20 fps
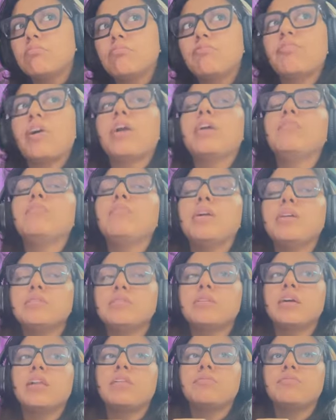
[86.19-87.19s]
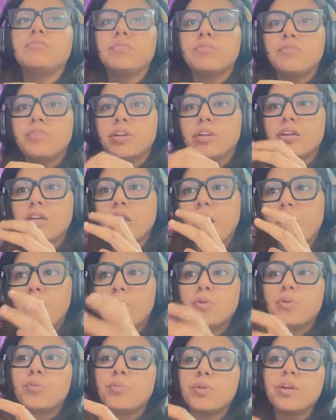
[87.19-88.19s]
find myself a very
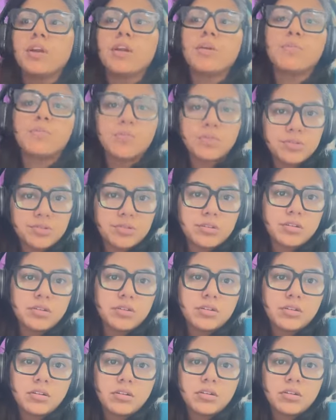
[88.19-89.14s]
appropriate person